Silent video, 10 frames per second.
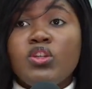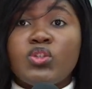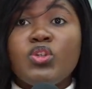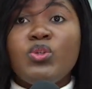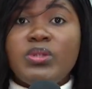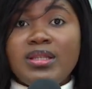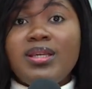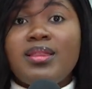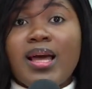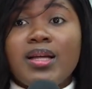So you
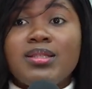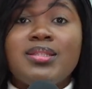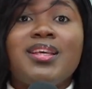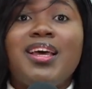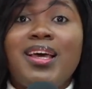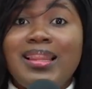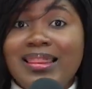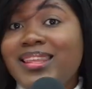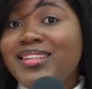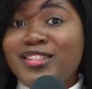see that
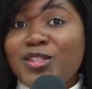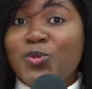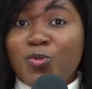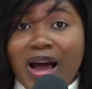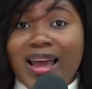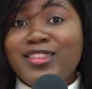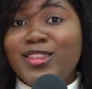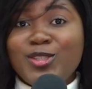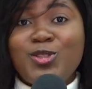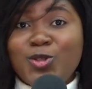this is why
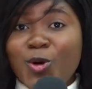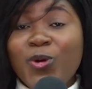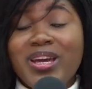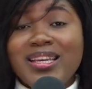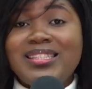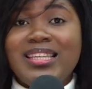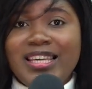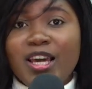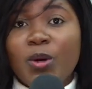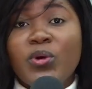this show is
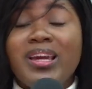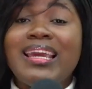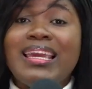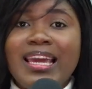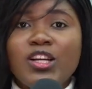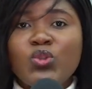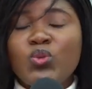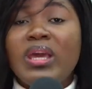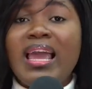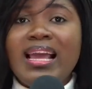here. We are here
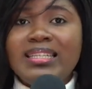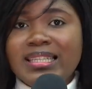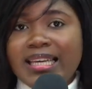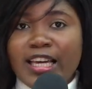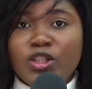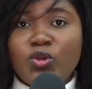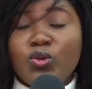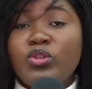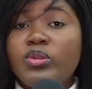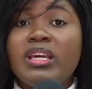to educate
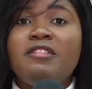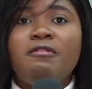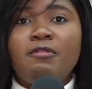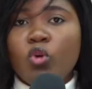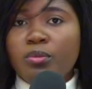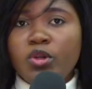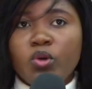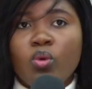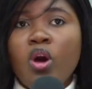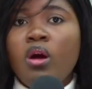you, to inform
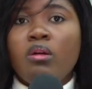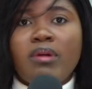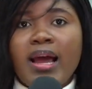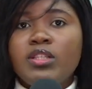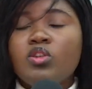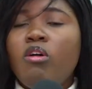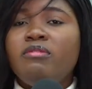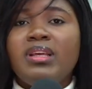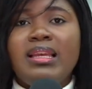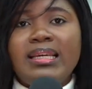you, right,
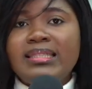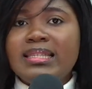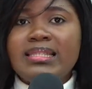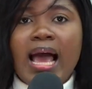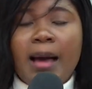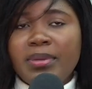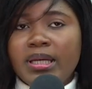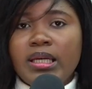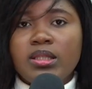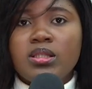of the latest
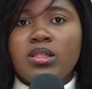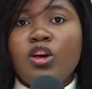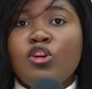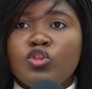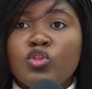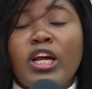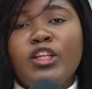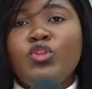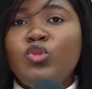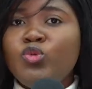happenings so that
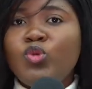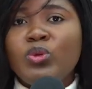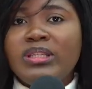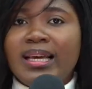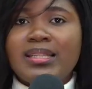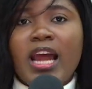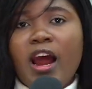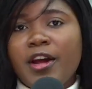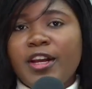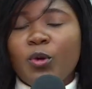you don't get
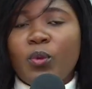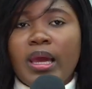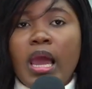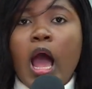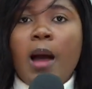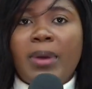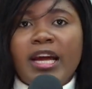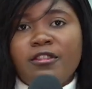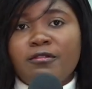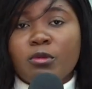carried away by
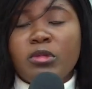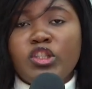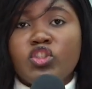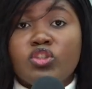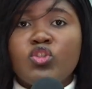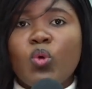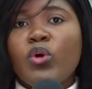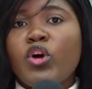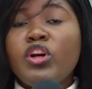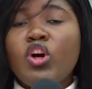information. So
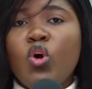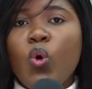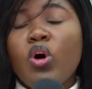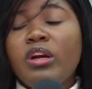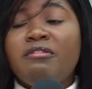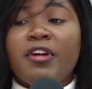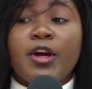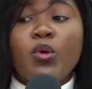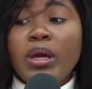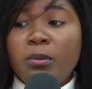we're going to go on a very
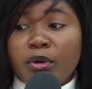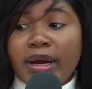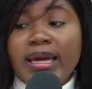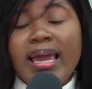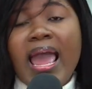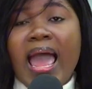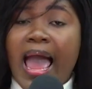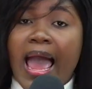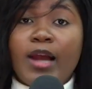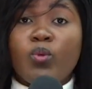quick break
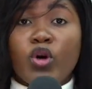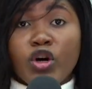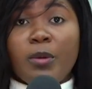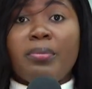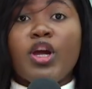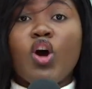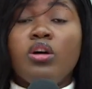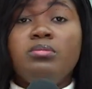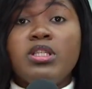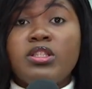and we're going to bring
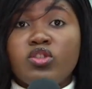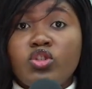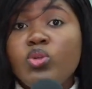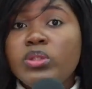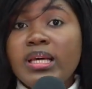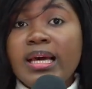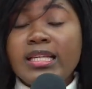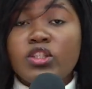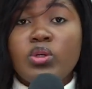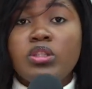on Mr. Chuta.
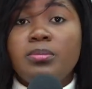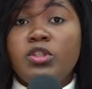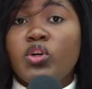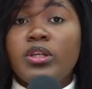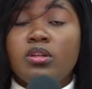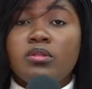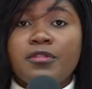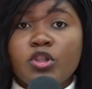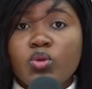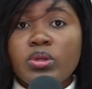He's going to be joining us
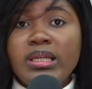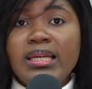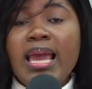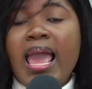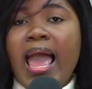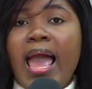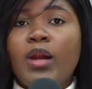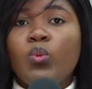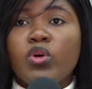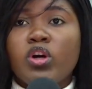virtually
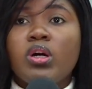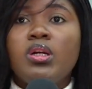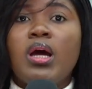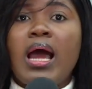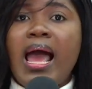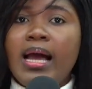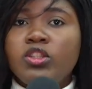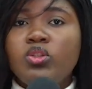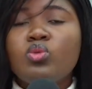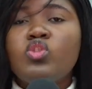and we're going to
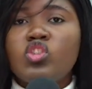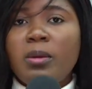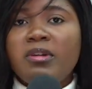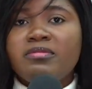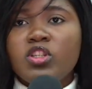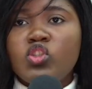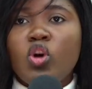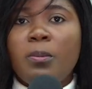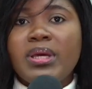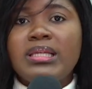handle some of these
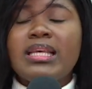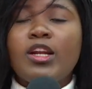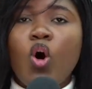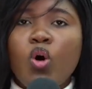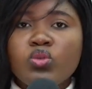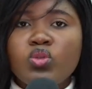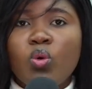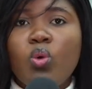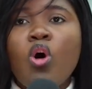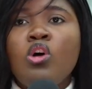topics and
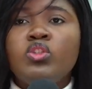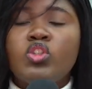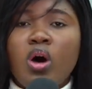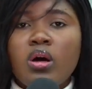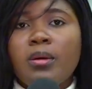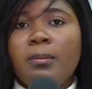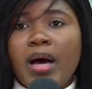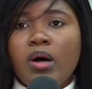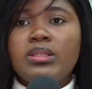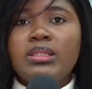also talk
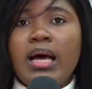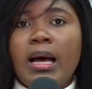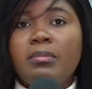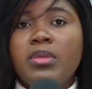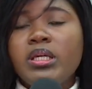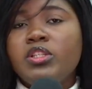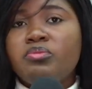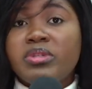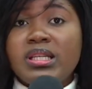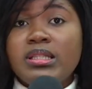about his
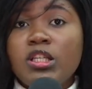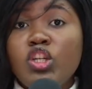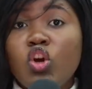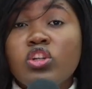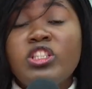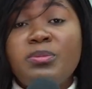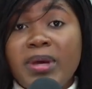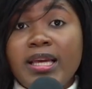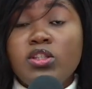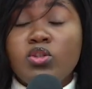recently launched
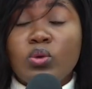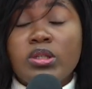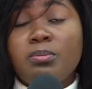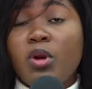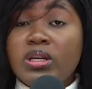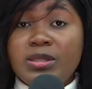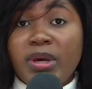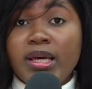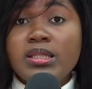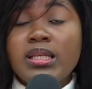space known as Block
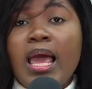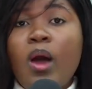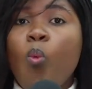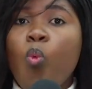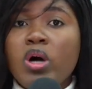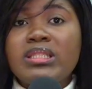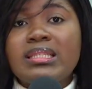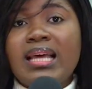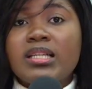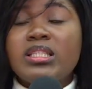Space, what
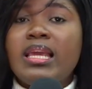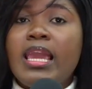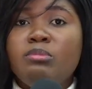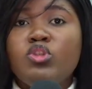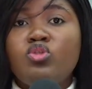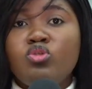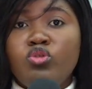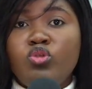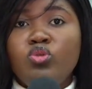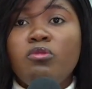it actually aims to
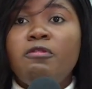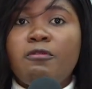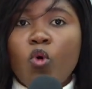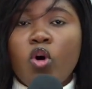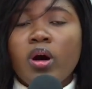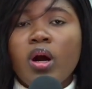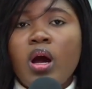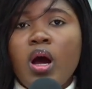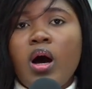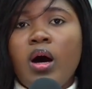do for,
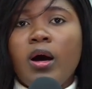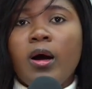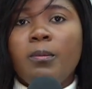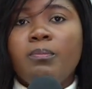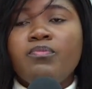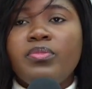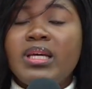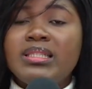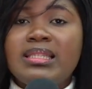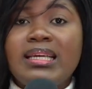
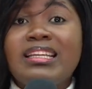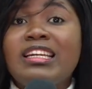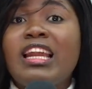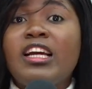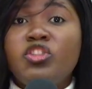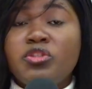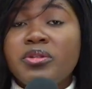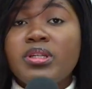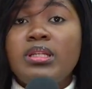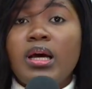let's say, the
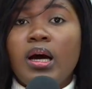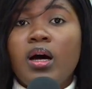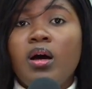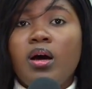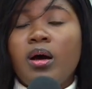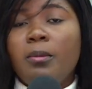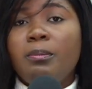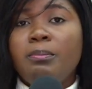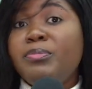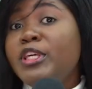Nigerian
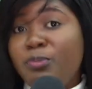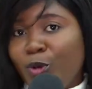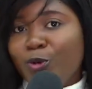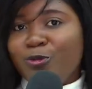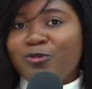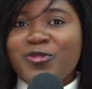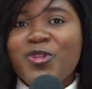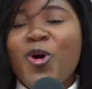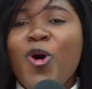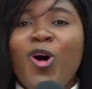people
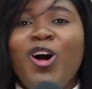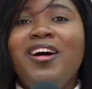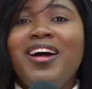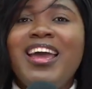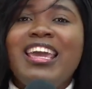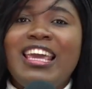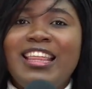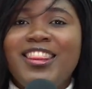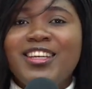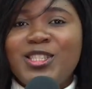
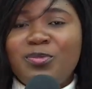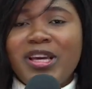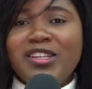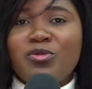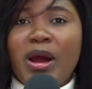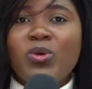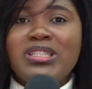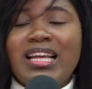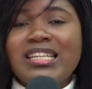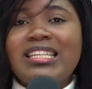in the space, right?
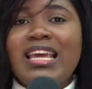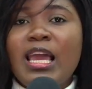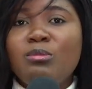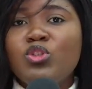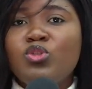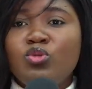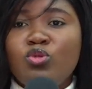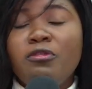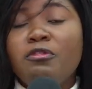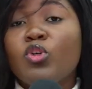What it actually aims to
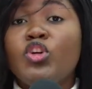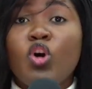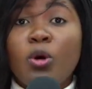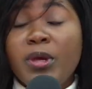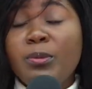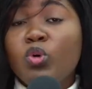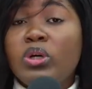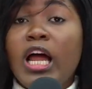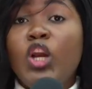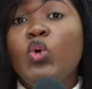do for young people
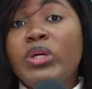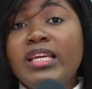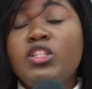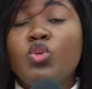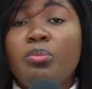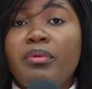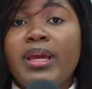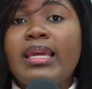that are looking to break